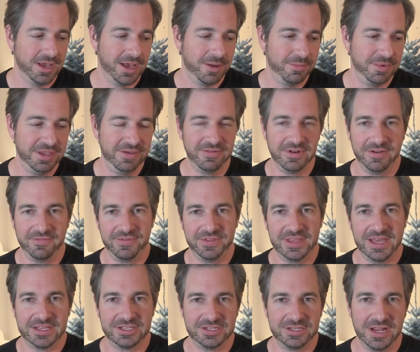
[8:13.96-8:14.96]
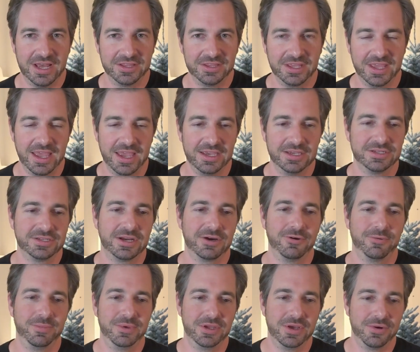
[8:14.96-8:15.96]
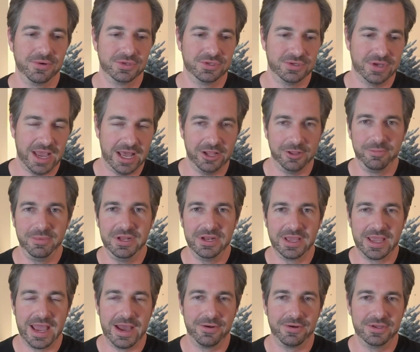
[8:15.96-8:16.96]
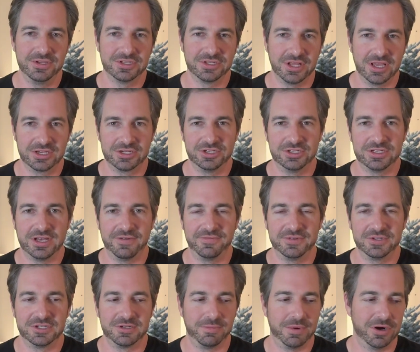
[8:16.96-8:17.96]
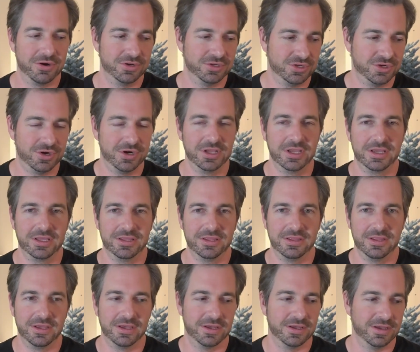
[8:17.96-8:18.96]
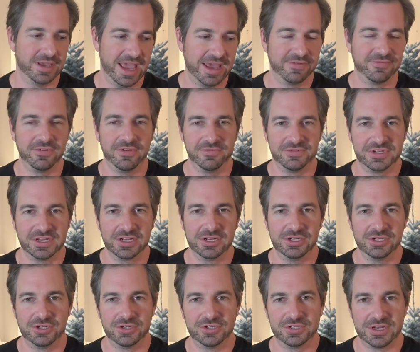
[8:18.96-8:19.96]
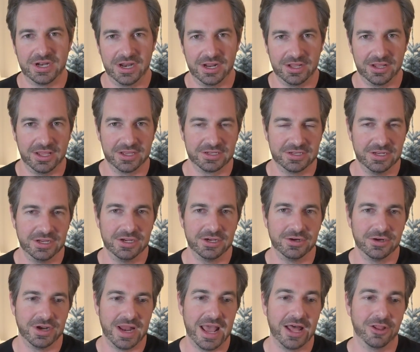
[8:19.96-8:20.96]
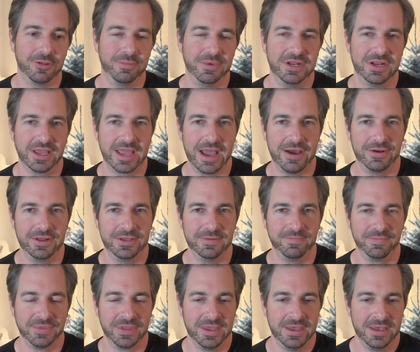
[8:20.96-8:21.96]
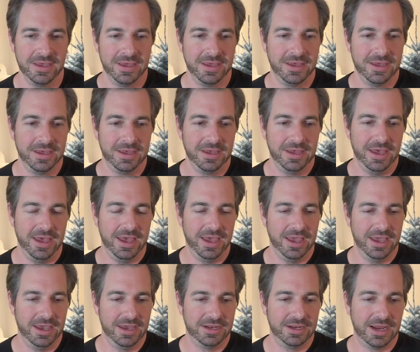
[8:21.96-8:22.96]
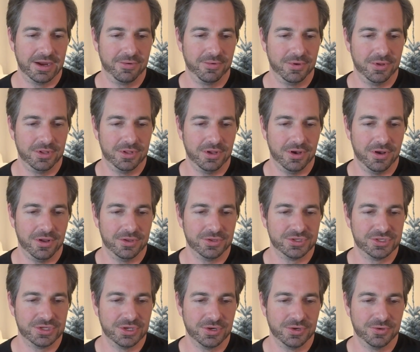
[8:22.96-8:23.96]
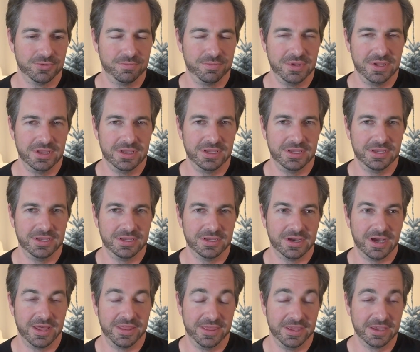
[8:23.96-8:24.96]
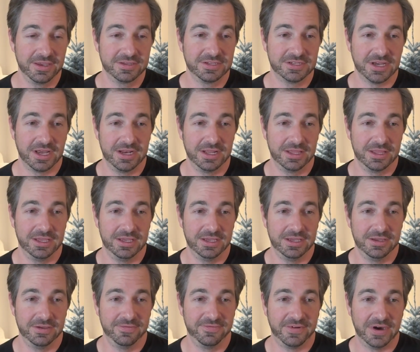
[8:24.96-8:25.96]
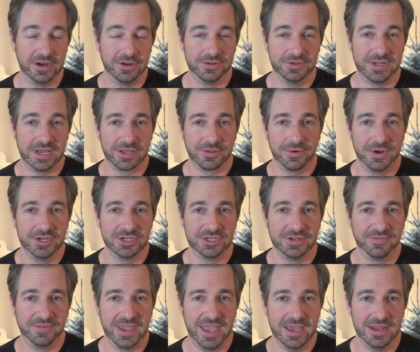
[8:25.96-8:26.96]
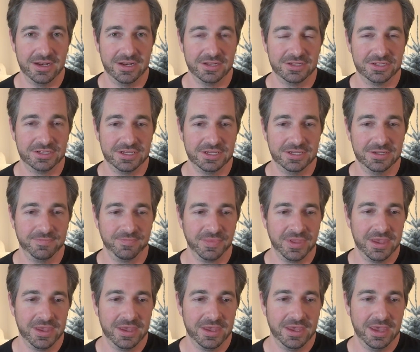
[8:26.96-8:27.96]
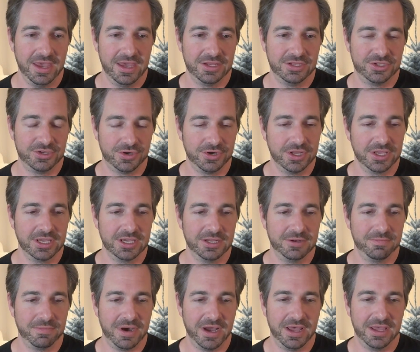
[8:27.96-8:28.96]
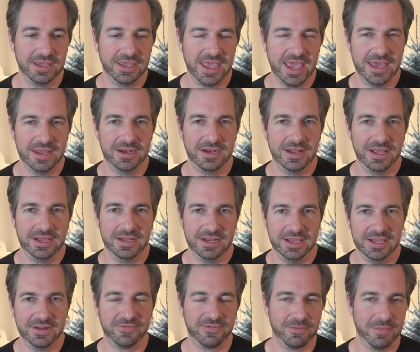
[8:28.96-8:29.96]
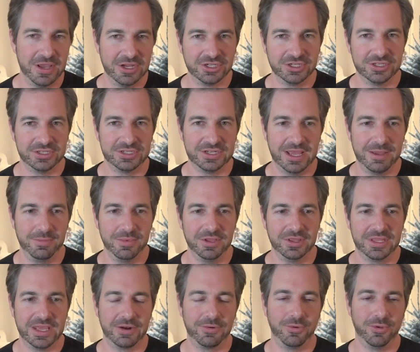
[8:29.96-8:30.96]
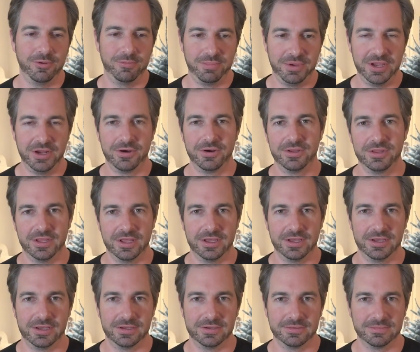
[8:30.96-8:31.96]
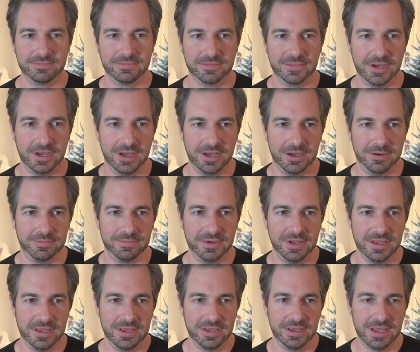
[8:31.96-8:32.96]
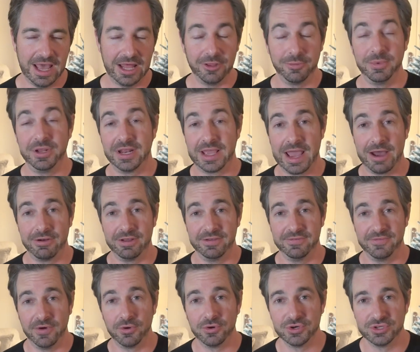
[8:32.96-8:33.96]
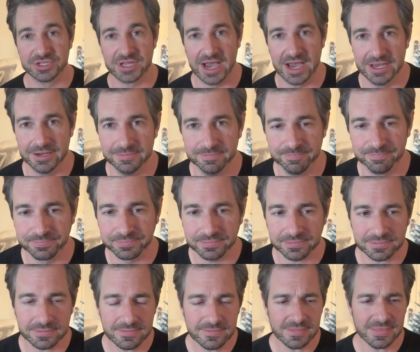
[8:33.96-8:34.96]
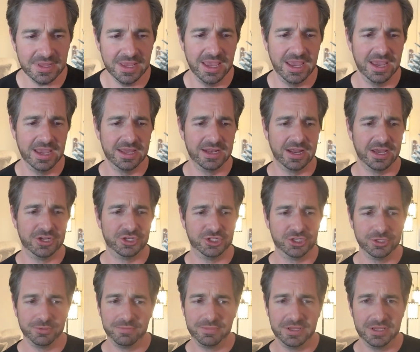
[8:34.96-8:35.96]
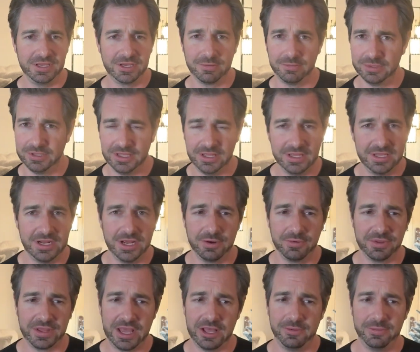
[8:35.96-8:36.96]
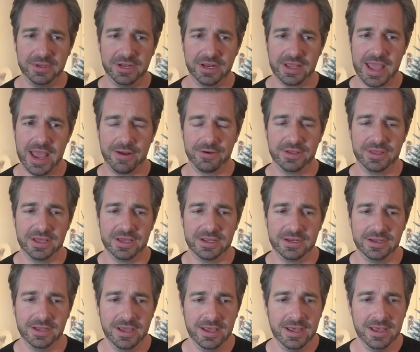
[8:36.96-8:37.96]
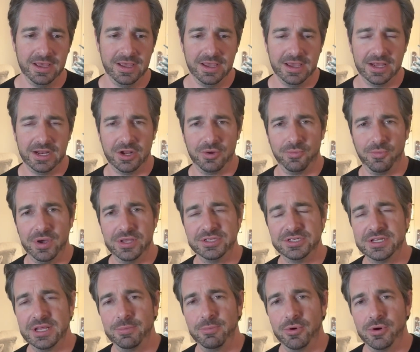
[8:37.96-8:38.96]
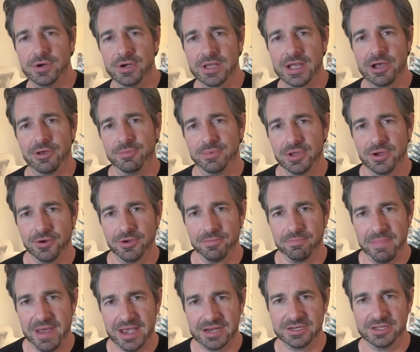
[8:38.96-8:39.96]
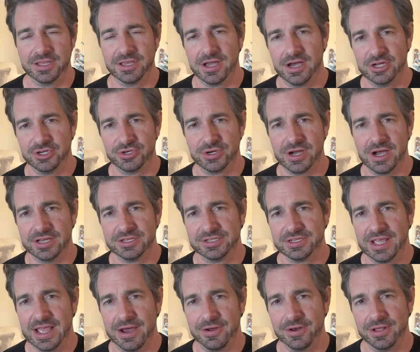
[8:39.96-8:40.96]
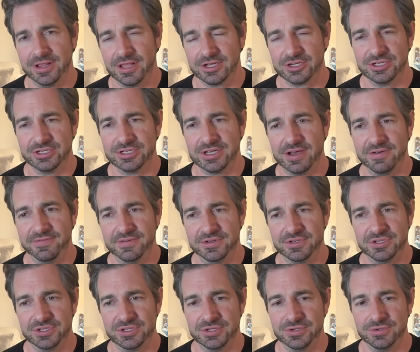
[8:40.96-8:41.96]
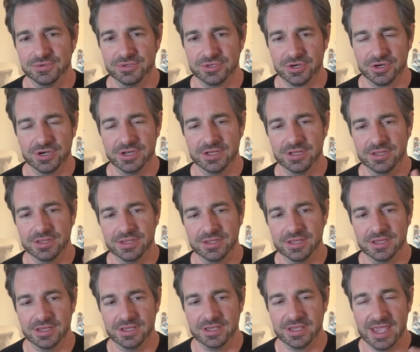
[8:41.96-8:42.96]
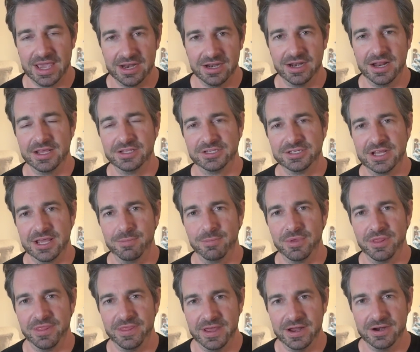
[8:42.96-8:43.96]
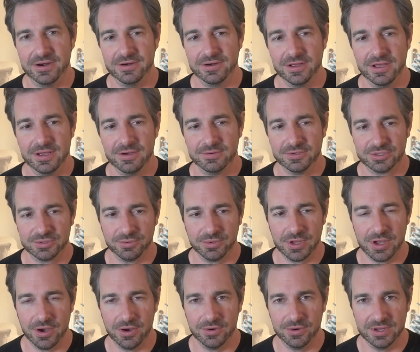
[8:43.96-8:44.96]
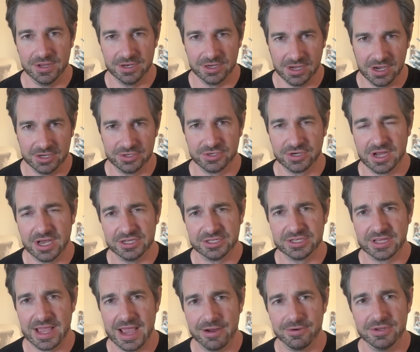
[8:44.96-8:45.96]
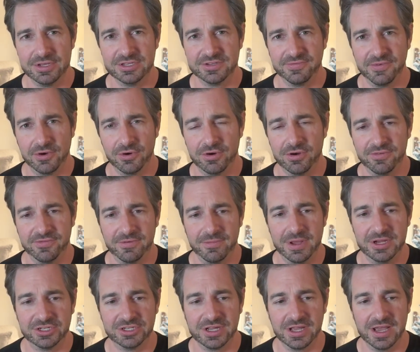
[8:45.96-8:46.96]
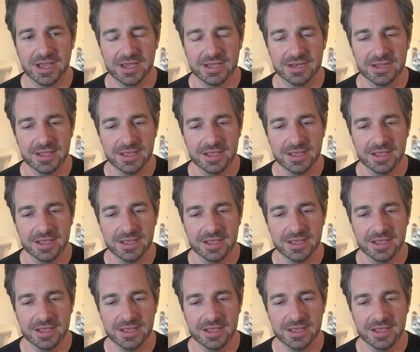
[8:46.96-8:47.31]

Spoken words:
Even if that's not the case, I will be going to Alameda County's elections office tomorrow and turning in the handful of signatures that I collected here in Alameda County. And I will also be, I think, signing the final declaration of candidacy and turning in my candidate information statement that will appear in the Alameda County Voters Guide. And I should be completely done with Alameda County then. And on Wednesday morning, I will be going back to the Contra Costa County Elections Office to turn in the candidate statement there, which will go in Contra Costa County's voter information guide,